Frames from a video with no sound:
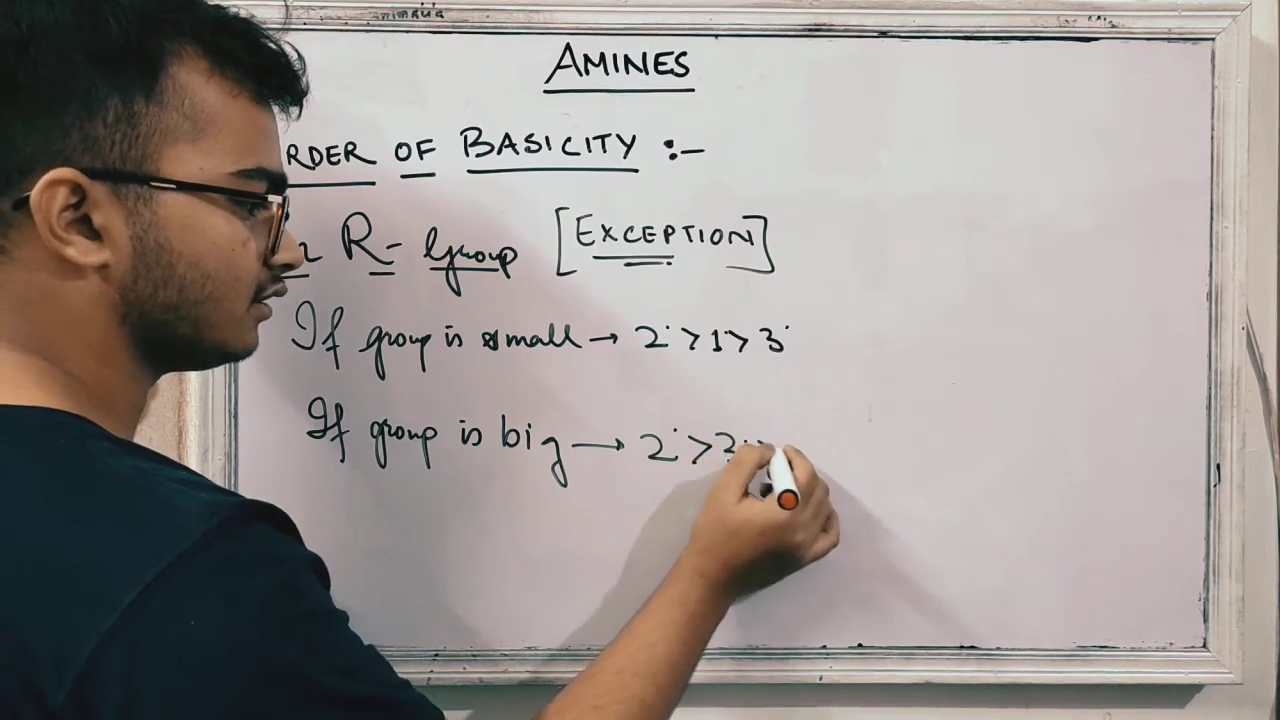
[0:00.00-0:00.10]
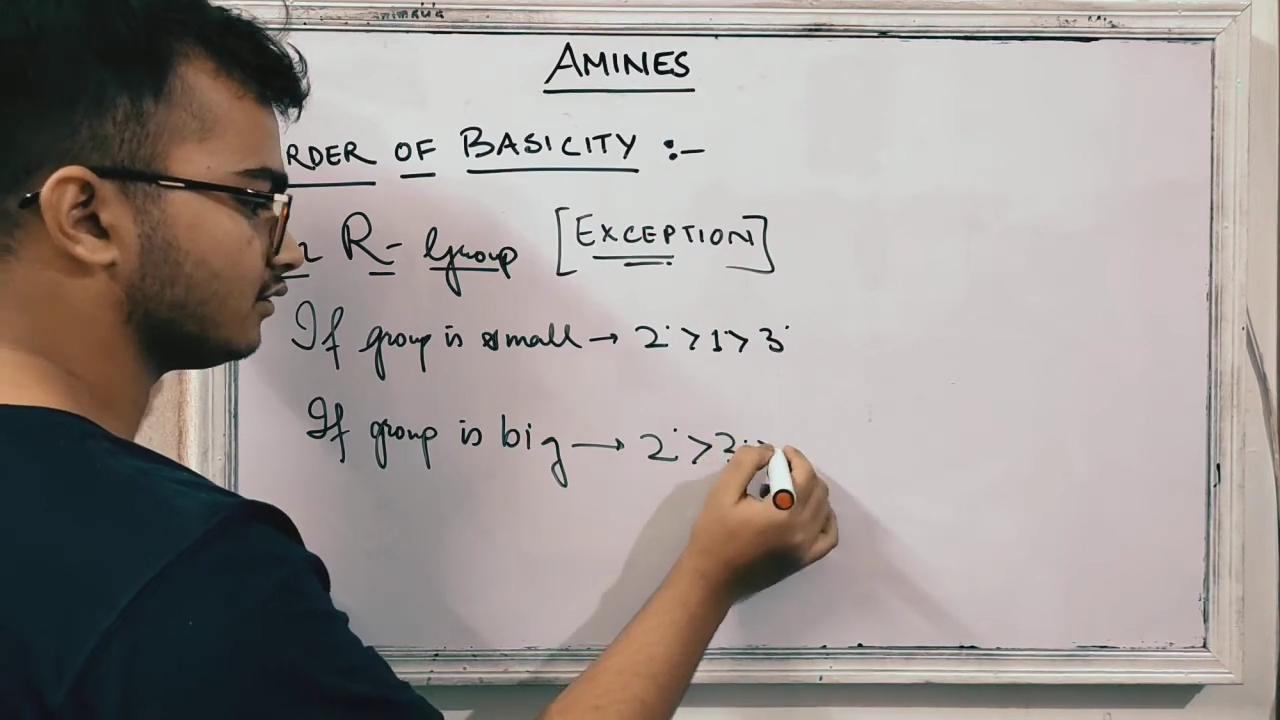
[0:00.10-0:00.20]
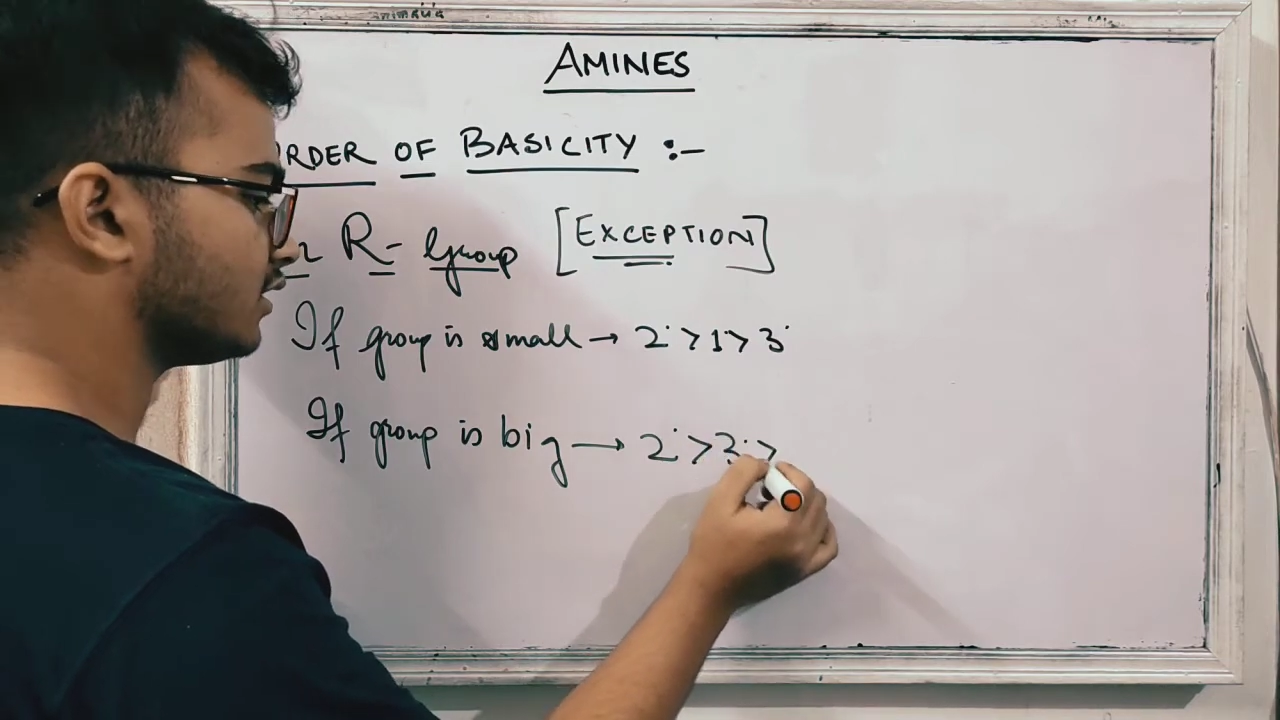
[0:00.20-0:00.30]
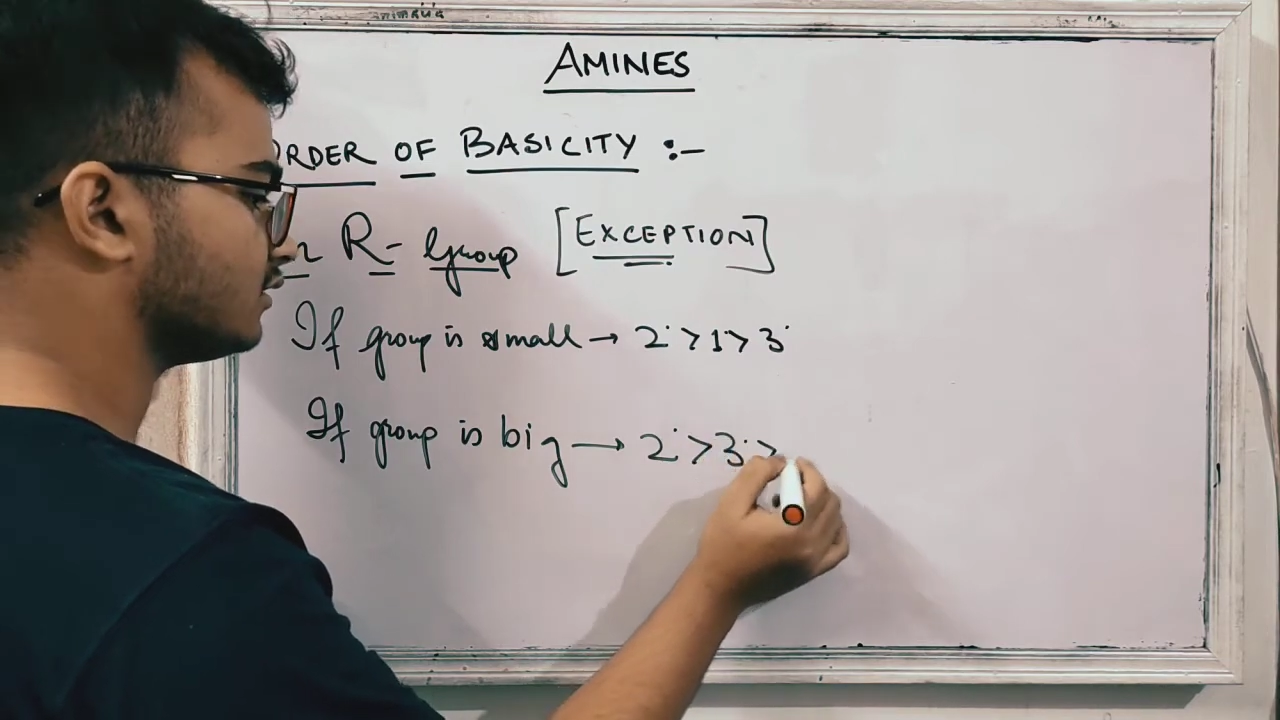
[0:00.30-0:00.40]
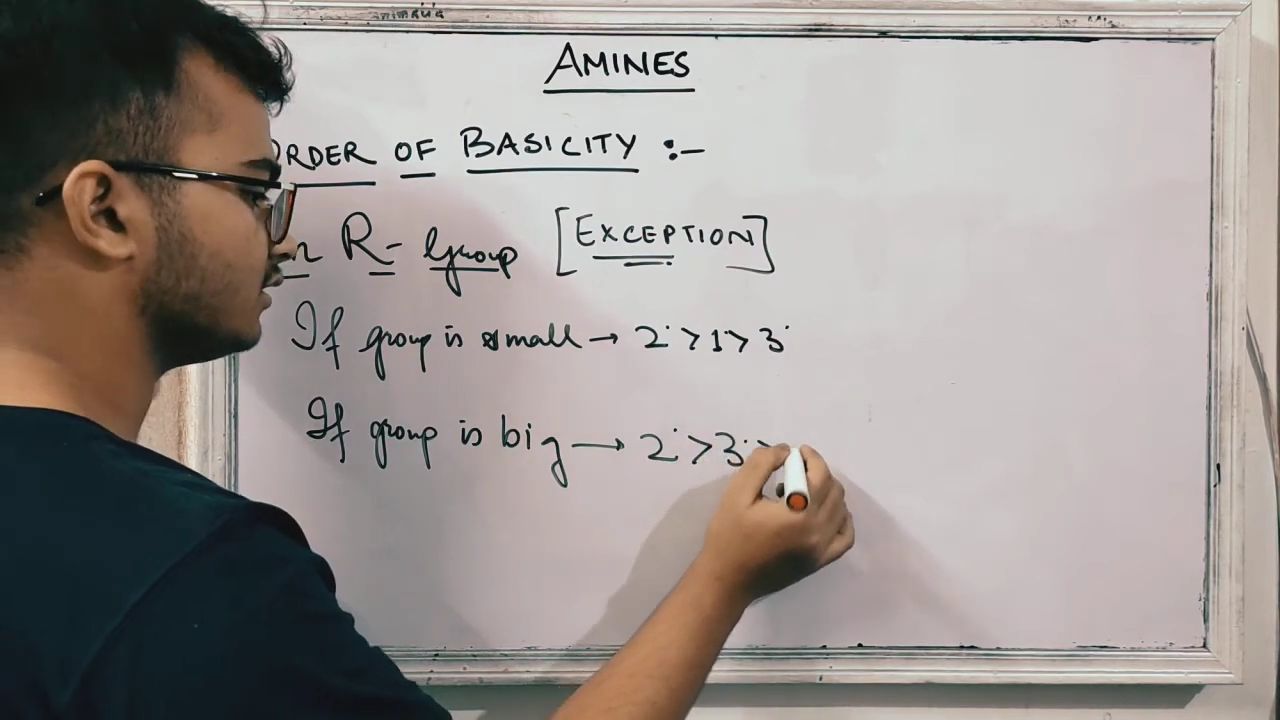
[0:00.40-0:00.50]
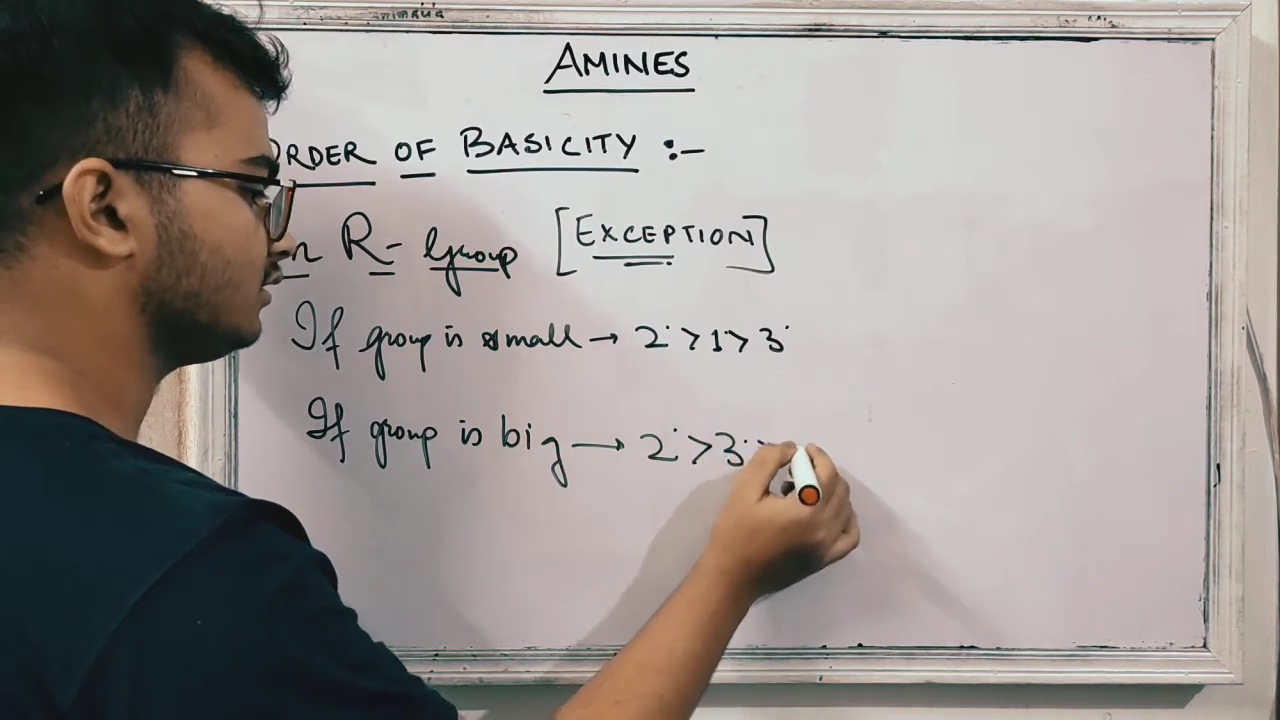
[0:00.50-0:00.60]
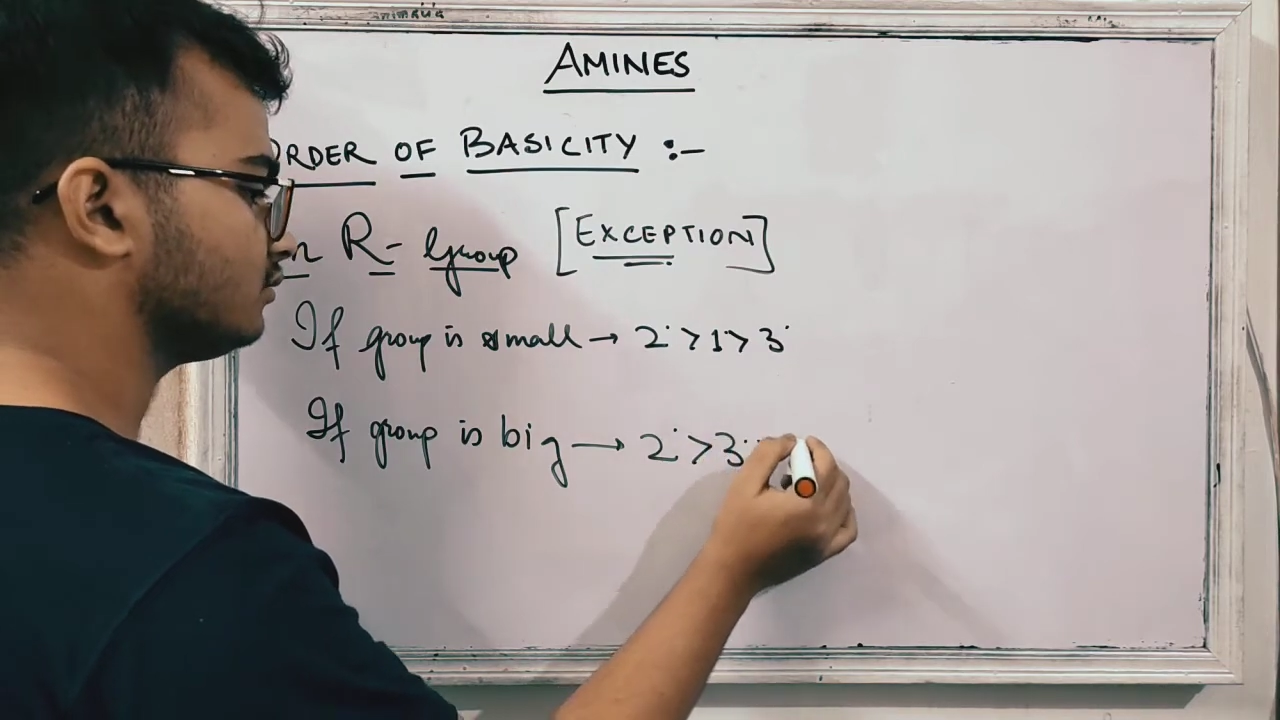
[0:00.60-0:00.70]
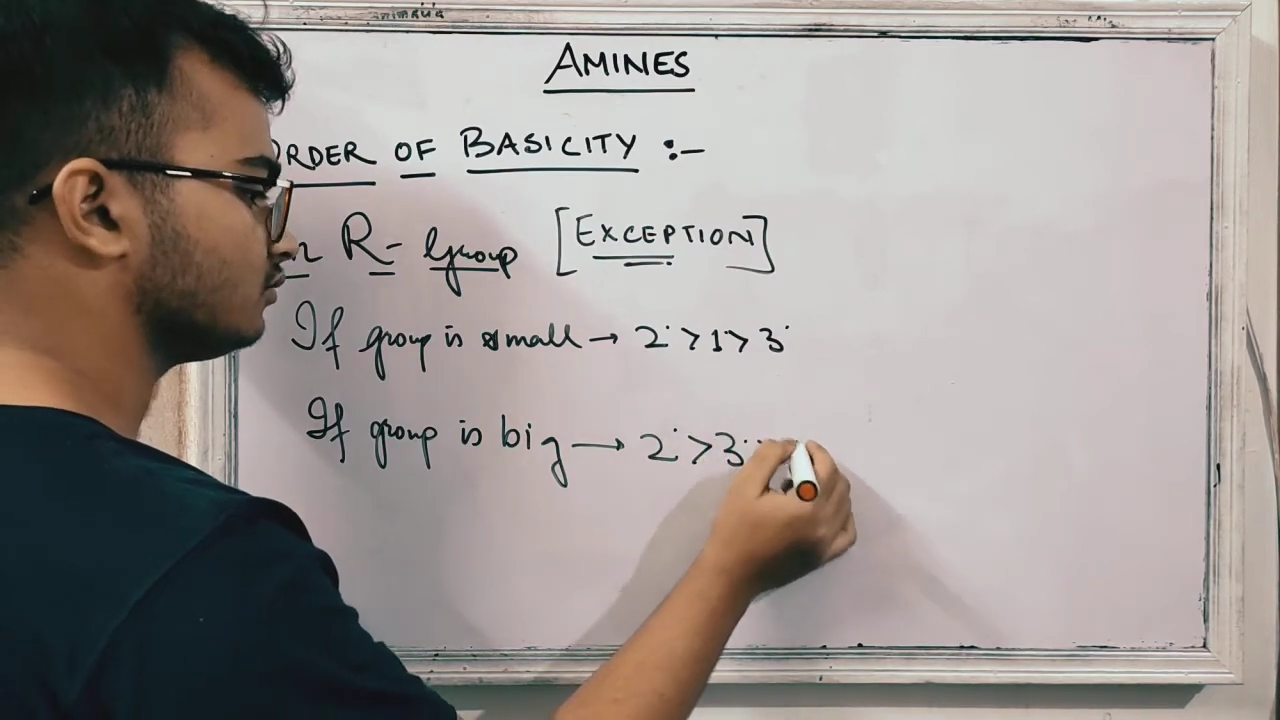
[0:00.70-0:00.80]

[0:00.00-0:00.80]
greater than